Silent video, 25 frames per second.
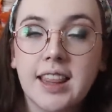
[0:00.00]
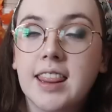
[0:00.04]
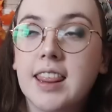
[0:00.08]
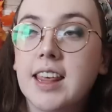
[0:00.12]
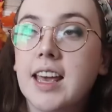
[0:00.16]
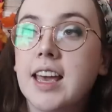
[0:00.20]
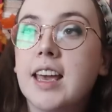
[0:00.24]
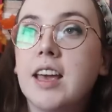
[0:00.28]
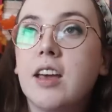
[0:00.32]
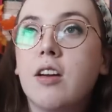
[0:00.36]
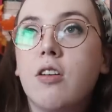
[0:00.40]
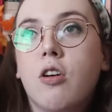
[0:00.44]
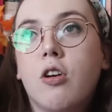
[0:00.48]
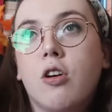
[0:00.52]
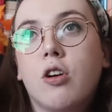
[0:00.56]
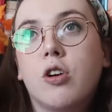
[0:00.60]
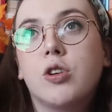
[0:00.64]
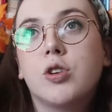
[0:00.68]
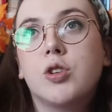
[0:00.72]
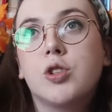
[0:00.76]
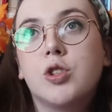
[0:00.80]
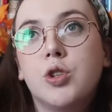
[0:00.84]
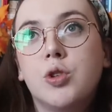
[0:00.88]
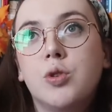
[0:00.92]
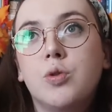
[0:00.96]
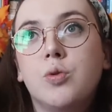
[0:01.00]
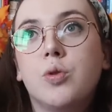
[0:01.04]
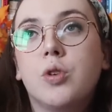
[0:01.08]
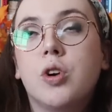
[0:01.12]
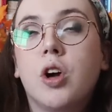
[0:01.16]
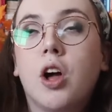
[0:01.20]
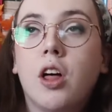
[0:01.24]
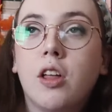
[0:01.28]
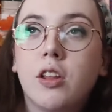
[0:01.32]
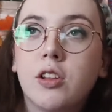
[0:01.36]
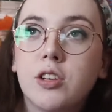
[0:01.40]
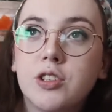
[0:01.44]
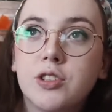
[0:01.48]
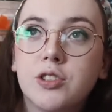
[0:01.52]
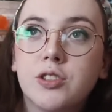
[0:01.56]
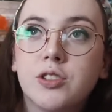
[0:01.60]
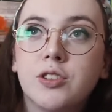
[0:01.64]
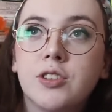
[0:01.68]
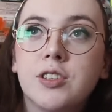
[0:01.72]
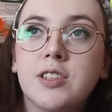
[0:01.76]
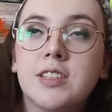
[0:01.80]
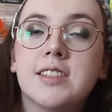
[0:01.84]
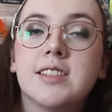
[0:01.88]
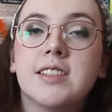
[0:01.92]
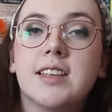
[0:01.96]
They are two college
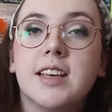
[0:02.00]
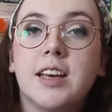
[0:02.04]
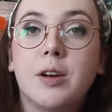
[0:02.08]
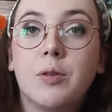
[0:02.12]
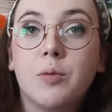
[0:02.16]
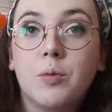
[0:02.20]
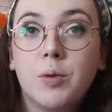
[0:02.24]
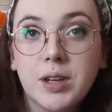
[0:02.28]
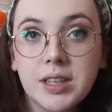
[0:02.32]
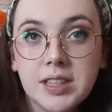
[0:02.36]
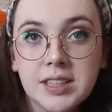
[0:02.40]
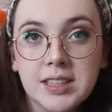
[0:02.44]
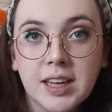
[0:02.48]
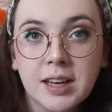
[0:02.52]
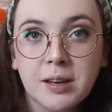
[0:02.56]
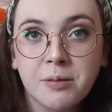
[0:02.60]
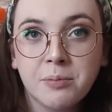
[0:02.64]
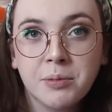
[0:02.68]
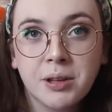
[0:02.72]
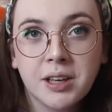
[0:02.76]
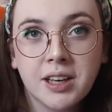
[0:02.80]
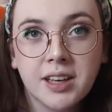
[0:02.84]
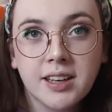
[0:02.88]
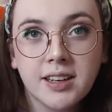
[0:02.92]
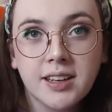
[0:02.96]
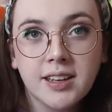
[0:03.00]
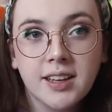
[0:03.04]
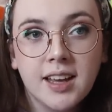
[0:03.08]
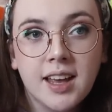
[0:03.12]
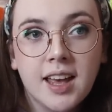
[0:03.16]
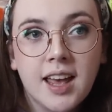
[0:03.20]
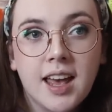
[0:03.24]
students in one timeline,